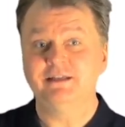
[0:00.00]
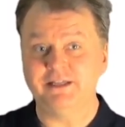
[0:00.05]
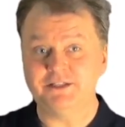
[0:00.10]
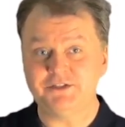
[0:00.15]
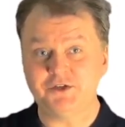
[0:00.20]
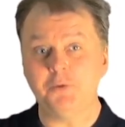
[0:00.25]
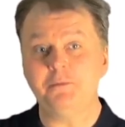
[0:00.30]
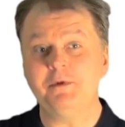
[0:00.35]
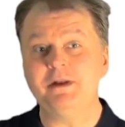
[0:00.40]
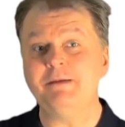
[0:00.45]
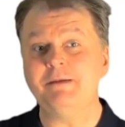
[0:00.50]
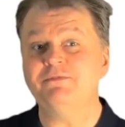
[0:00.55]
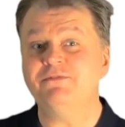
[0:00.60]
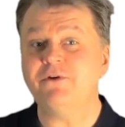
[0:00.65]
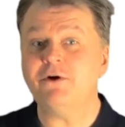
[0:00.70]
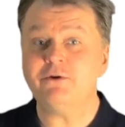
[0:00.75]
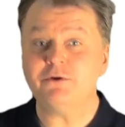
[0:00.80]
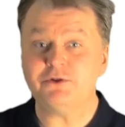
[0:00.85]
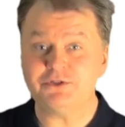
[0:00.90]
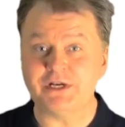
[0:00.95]
Let's open up
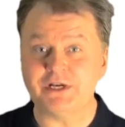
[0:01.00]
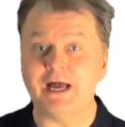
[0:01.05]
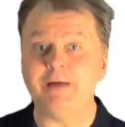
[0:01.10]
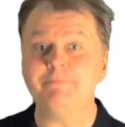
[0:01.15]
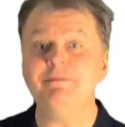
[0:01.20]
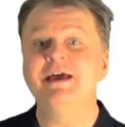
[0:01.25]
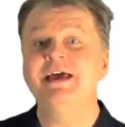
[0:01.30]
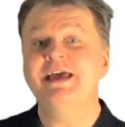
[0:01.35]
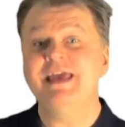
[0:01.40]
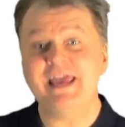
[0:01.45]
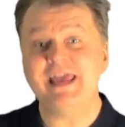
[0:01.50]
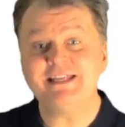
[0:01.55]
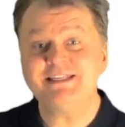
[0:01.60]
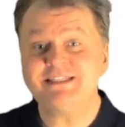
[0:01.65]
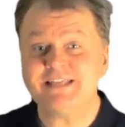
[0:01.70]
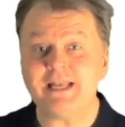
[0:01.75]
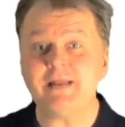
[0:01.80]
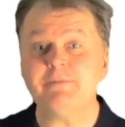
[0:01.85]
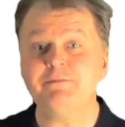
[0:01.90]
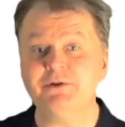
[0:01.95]
Photoshop
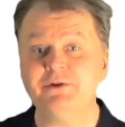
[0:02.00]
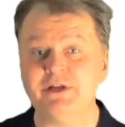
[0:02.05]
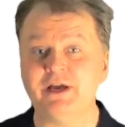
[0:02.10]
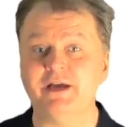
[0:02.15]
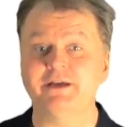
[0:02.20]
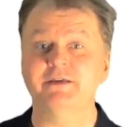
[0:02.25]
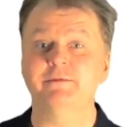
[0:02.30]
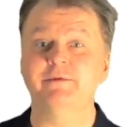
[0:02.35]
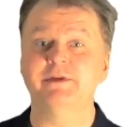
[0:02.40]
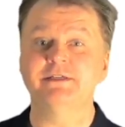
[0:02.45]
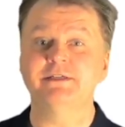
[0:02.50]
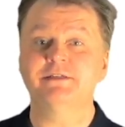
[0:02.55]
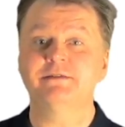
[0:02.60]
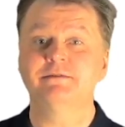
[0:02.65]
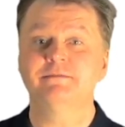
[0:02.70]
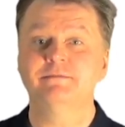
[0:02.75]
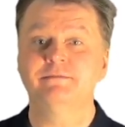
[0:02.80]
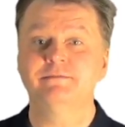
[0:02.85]
and set up your document.